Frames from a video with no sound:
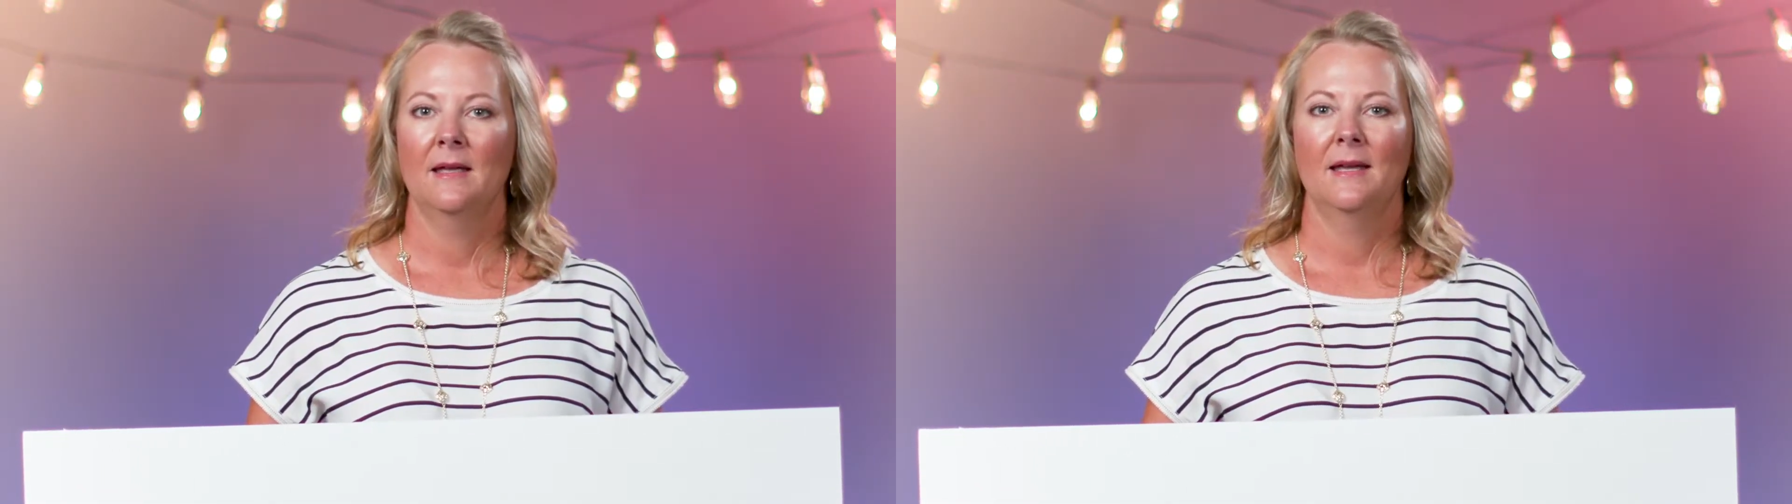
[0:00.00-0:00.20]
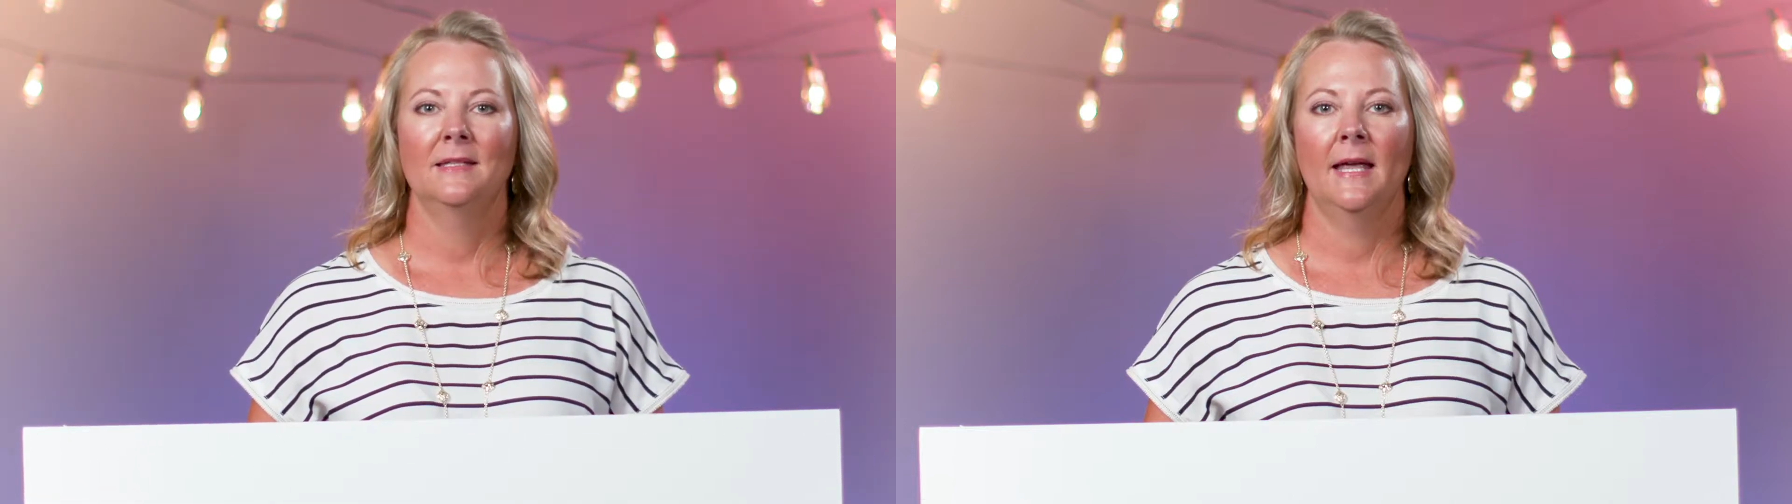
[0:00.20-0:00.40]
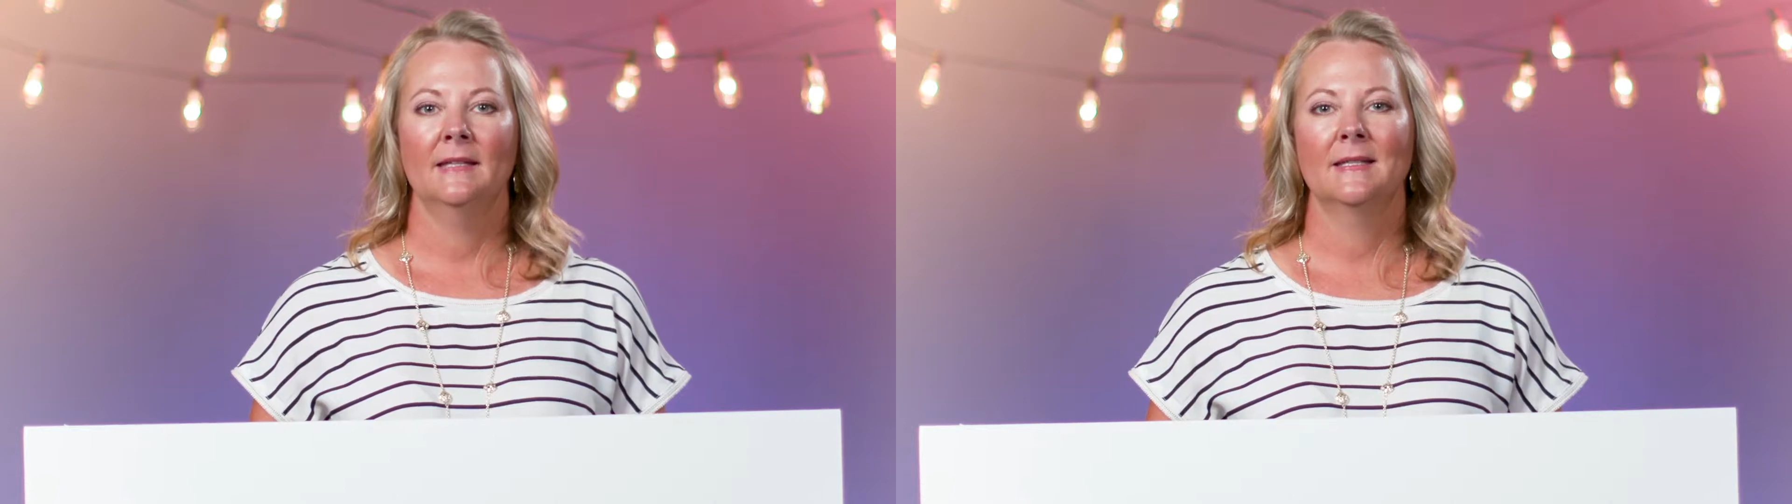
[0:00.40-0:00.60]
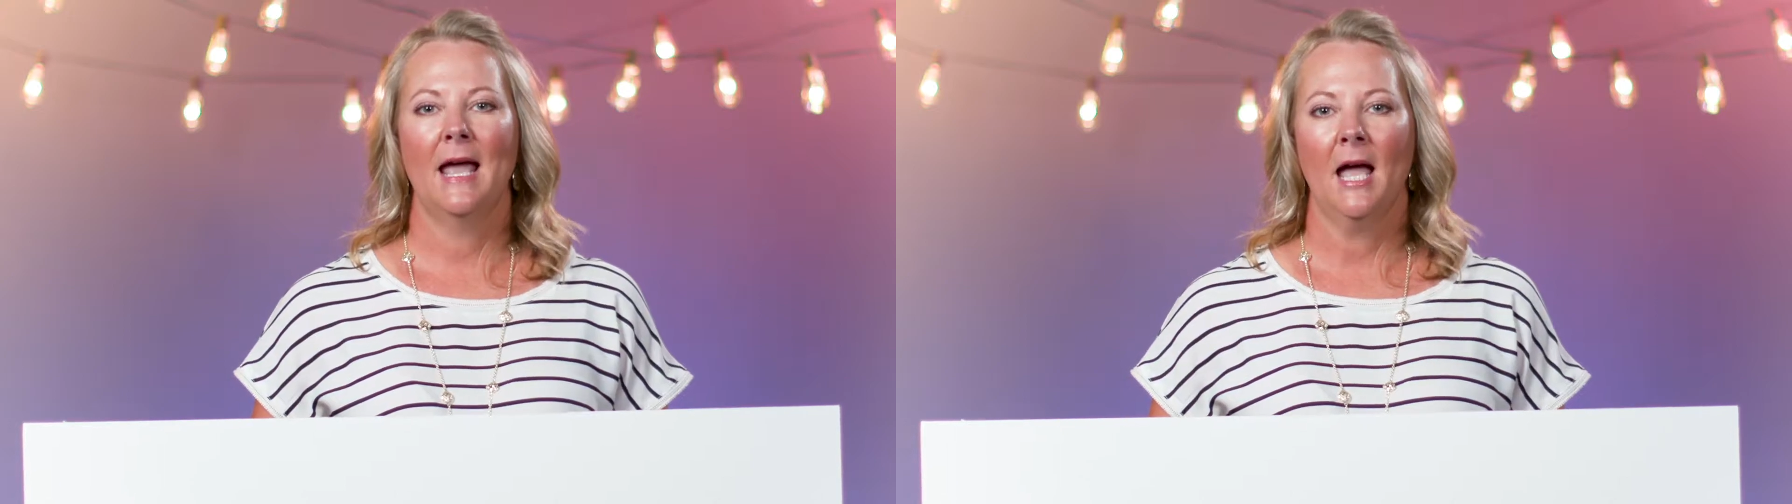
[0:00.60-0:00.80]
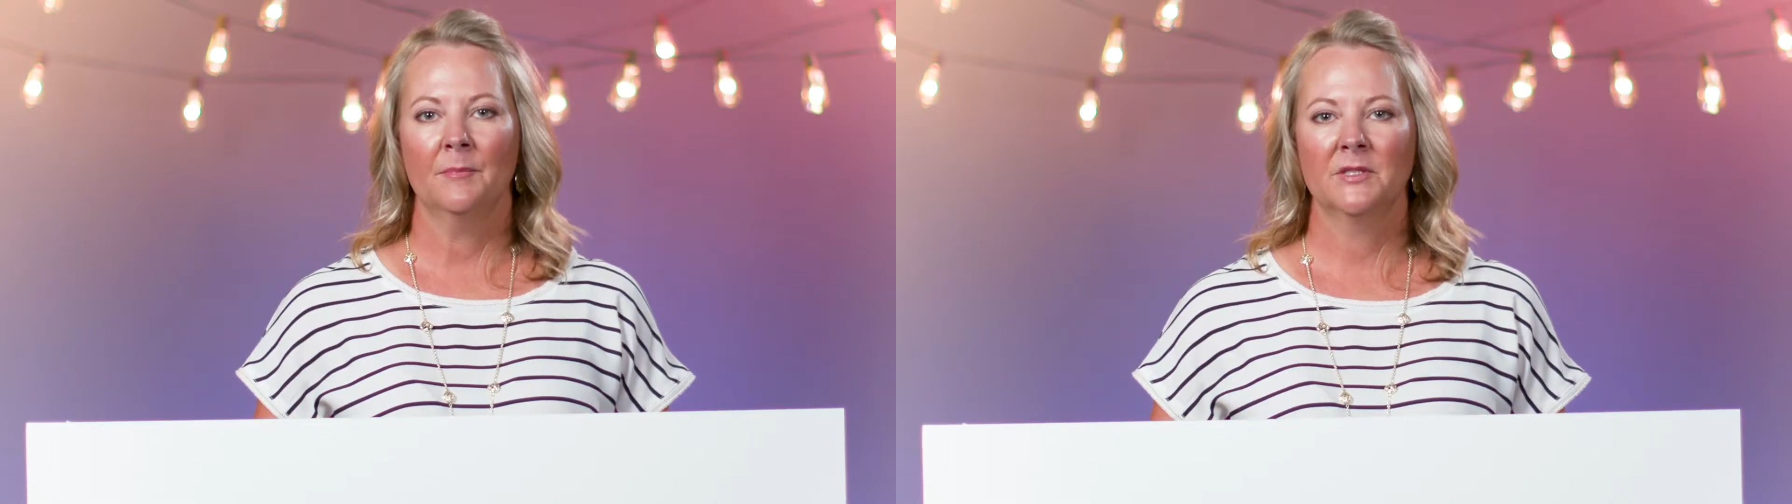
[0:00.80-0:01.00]
it takes an
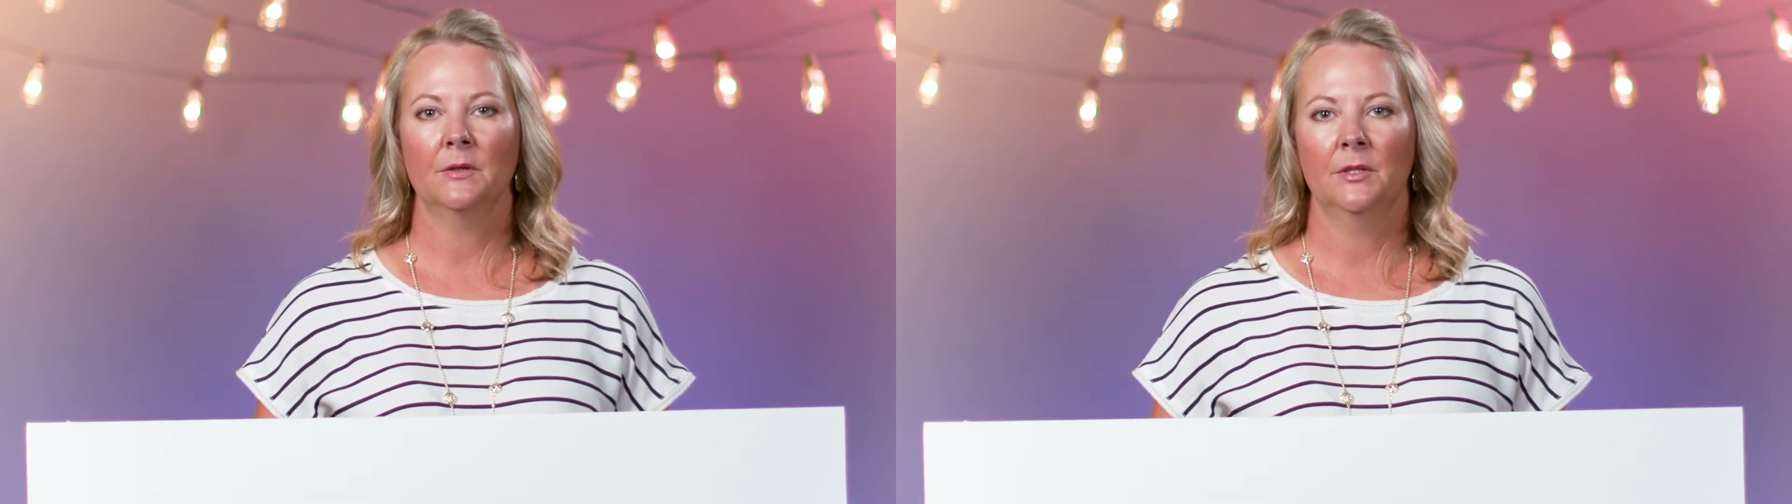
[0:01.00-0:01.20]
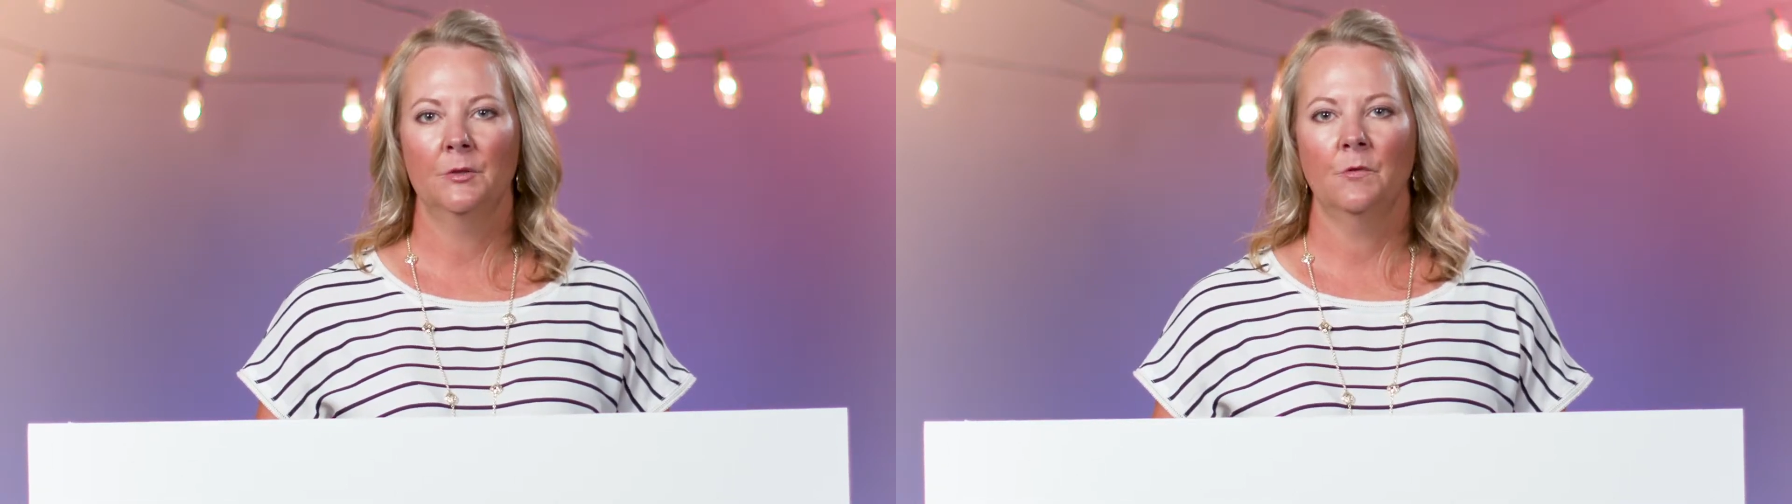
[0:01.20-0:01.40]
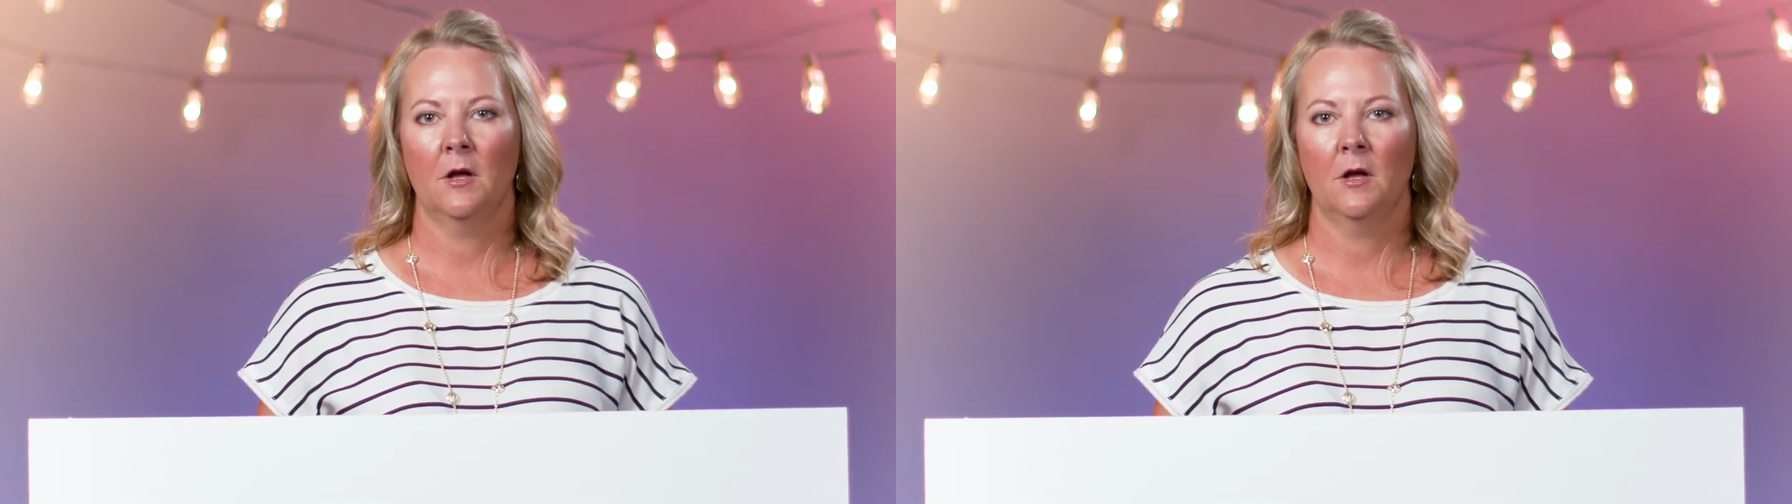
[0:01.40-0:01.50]
absolute